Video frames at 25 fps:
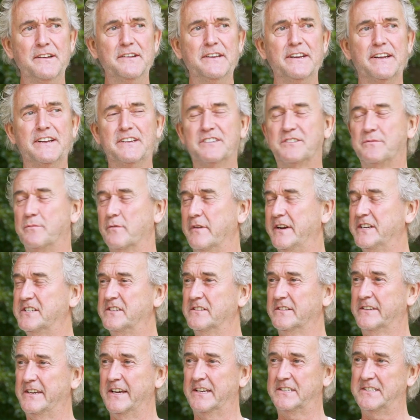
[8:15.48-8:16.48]
the
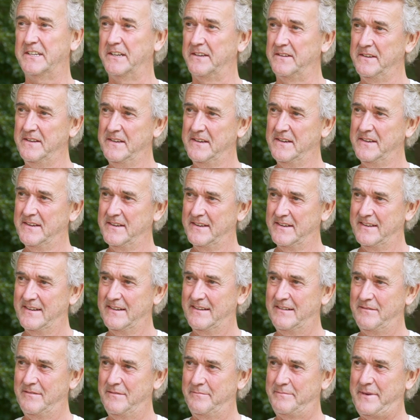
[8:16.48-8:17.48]
inspiration kicks in.
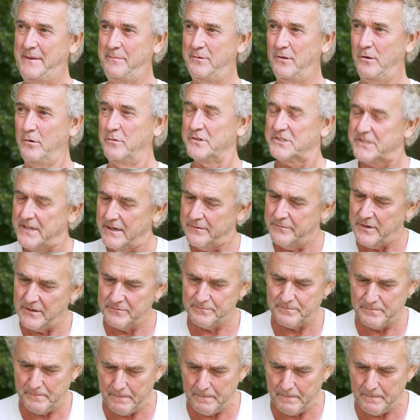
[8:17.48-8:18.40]
People always say, "Well,